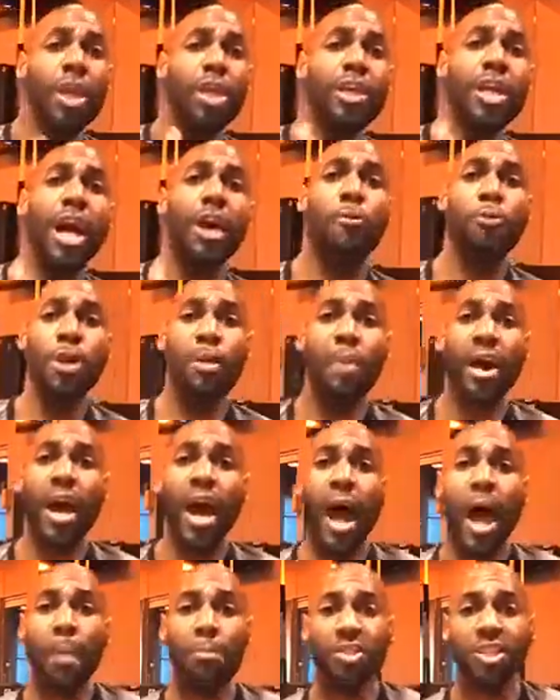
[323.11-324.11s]
Now, what are
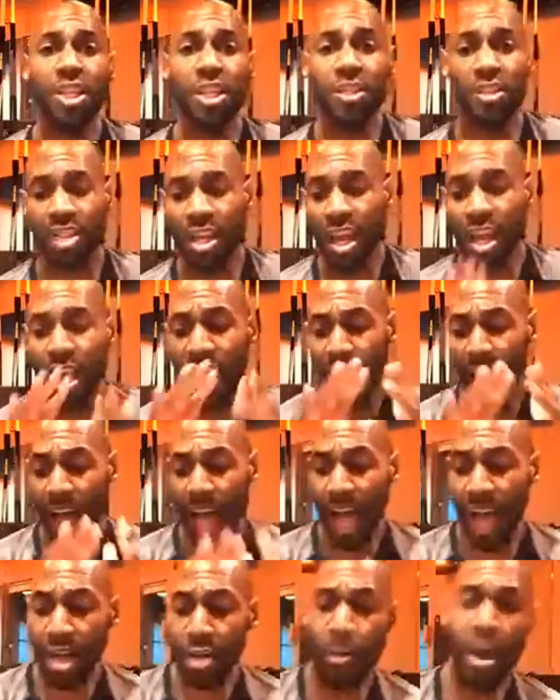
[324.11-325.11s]
my options?
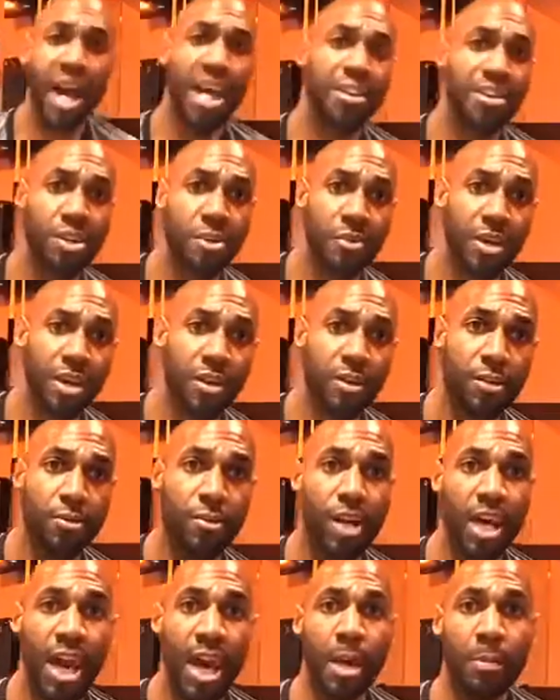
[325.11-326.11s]
How do I do it?
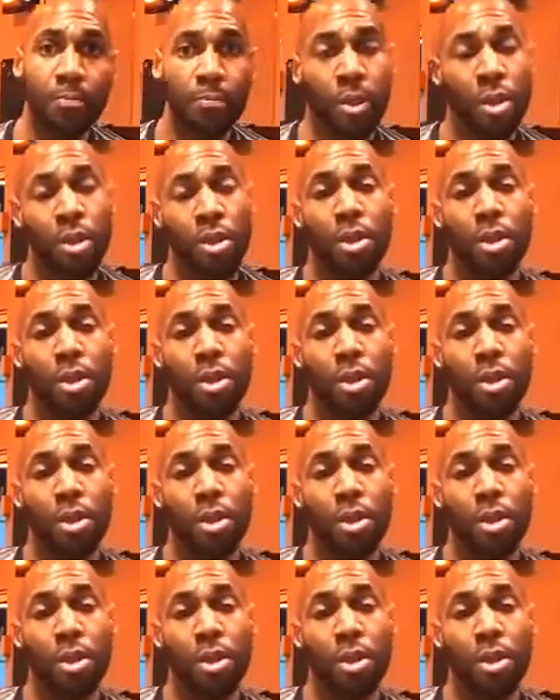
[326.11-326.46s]
Okay.